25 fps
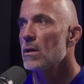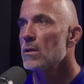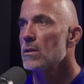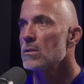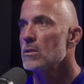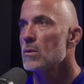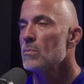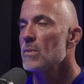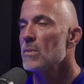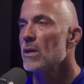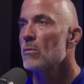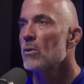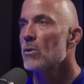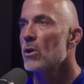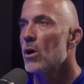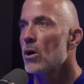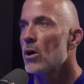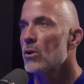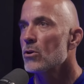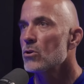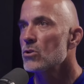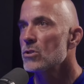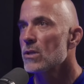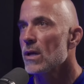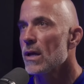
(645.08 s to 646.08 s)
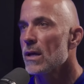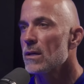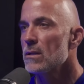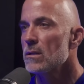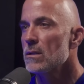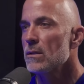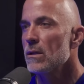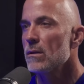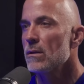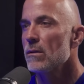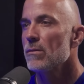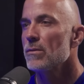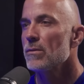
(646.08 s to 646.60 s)
to
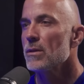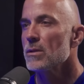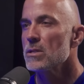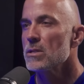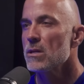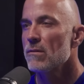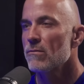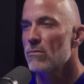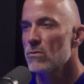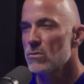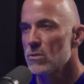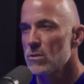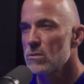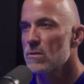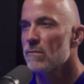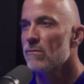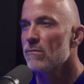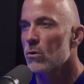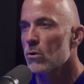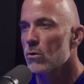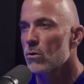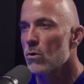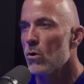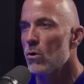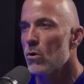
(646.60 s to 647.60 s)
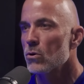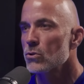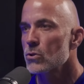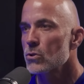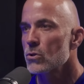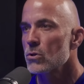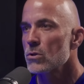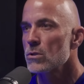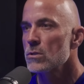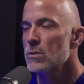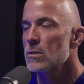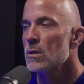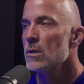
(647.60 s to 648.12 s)
understand the differences of our
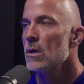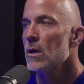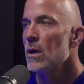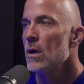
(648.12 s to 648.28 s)
cultures.